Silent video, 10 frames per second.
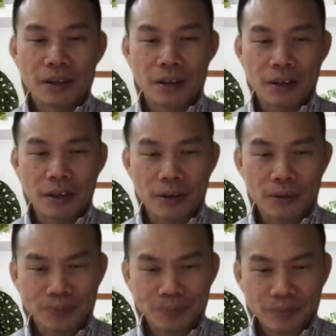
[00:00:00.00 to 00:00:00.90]
you know,
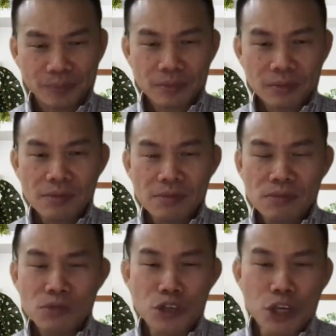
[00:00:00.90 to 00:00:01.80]

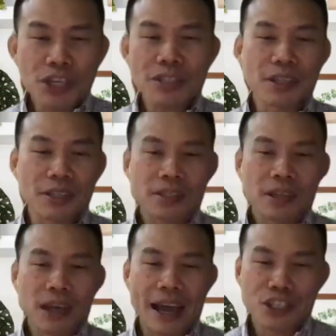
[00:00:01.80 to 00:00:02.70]
Jesus
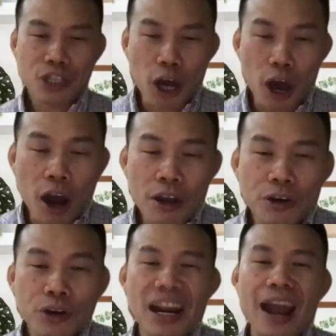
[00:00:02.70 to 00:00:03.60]
has
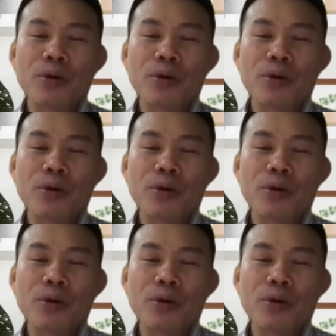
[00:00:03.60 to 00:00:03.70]
conquered our